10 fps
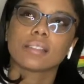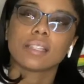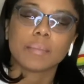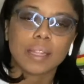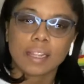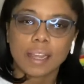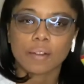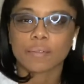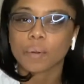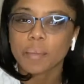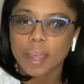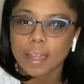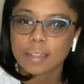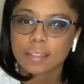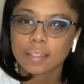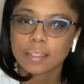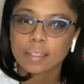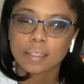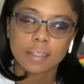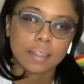seemingly like a romance